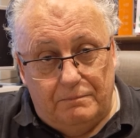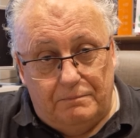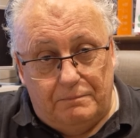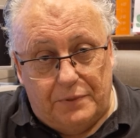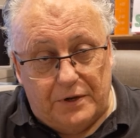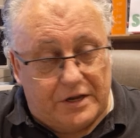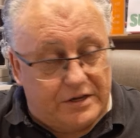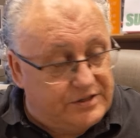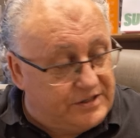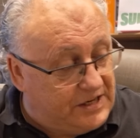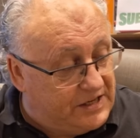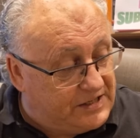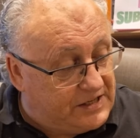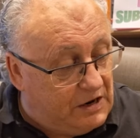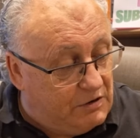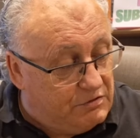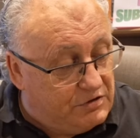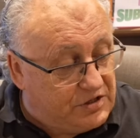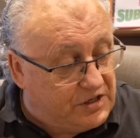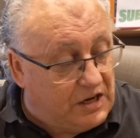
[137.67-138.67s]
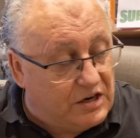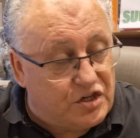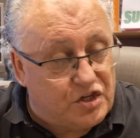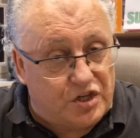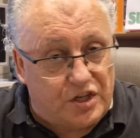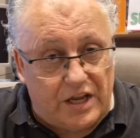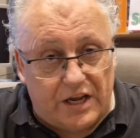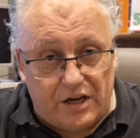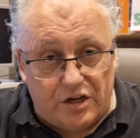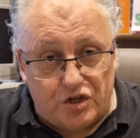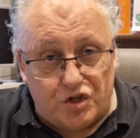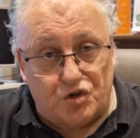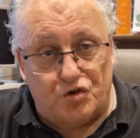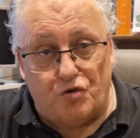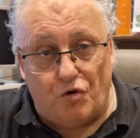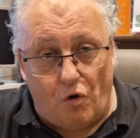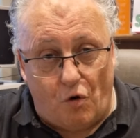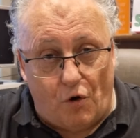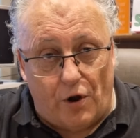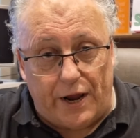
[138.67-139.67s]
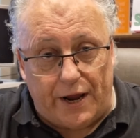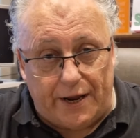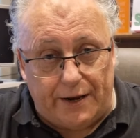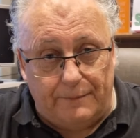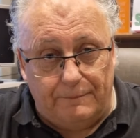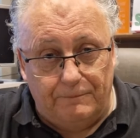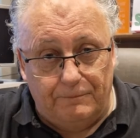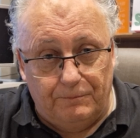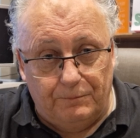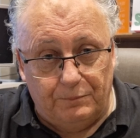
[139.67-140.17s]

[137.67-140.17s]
Because there's no such thing as trying.